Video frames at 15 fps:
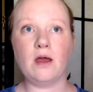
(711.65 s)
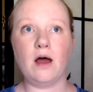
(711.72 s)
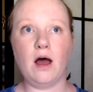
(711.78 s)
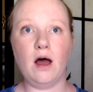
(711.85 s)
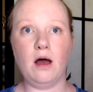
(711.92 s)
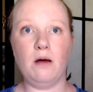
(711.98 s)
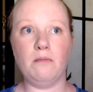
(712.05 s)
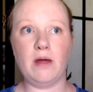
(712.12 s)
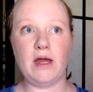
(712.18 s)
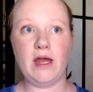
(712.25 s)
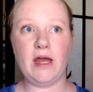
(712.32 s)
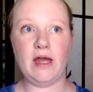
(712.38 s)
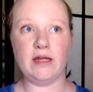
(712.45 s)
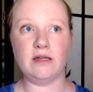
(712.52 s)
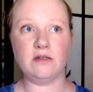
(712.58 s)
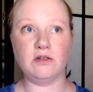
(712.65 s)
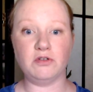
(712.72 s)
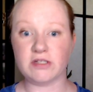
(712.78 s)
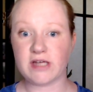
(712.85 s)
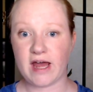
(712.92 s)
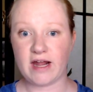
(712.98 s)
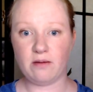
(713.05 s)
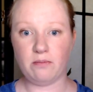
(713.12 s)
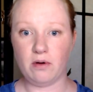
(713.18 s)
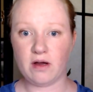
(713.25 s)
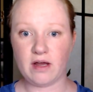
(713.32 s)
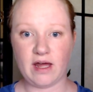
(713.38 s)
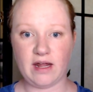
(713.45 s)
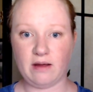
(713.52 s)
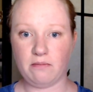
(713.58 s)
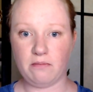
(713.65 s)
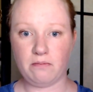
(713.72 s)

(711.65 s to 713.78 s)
You scan a book and it